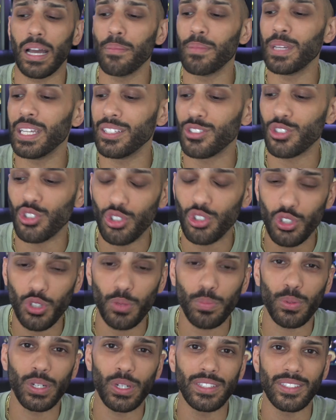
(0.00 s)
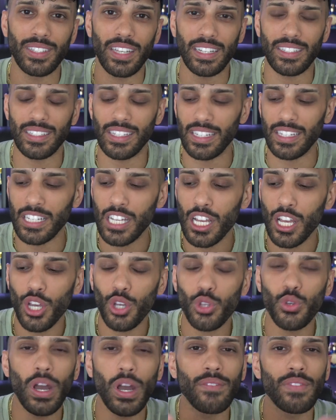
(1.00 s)
I mean, super addicting.
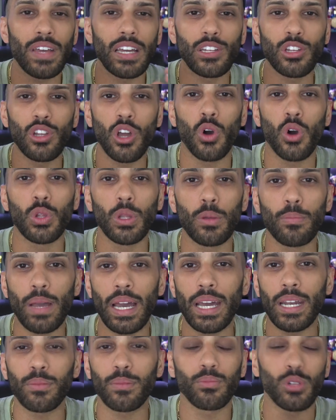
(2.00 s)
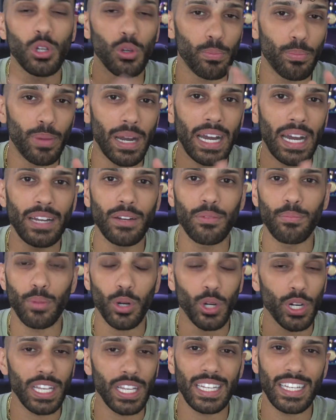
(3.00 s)
You have that olibanum luban
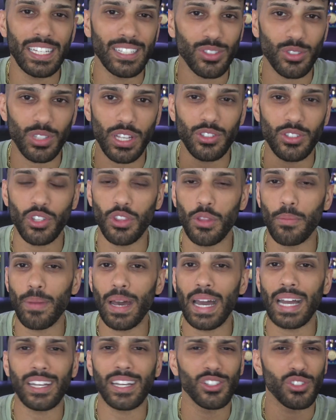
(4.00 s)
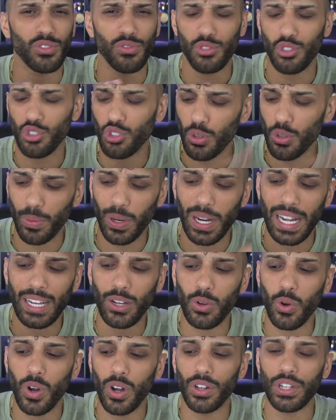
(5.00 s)
burning incense in the back. It's super high
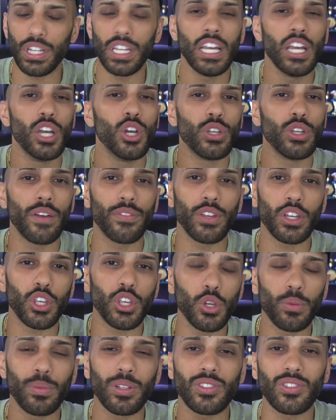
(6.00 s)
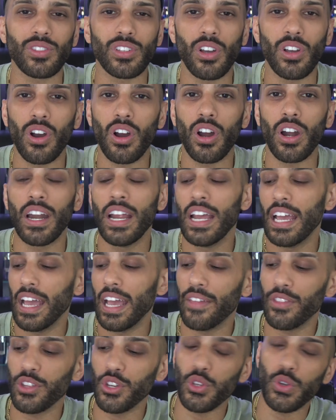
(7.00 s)
quality. You have the Cuban cigar,
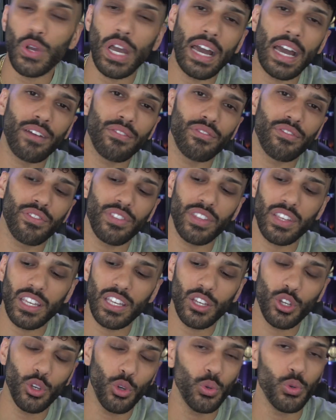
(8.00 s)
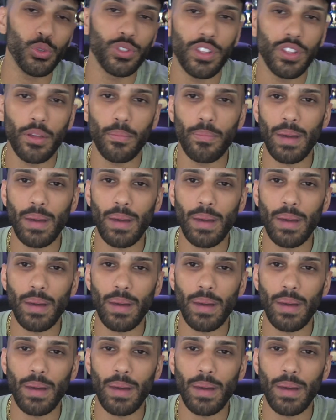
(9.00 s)
and then you have the oud in the